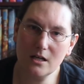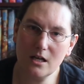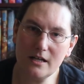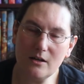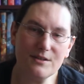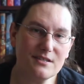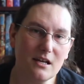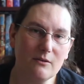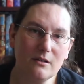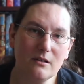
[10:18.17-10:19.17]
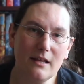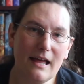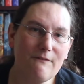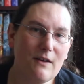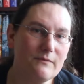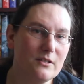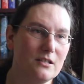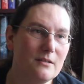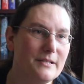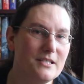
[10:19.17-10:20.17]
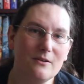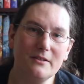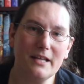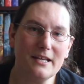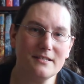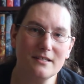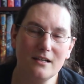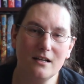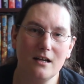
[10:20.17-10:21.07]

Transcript: And also, if I'm going to be doing this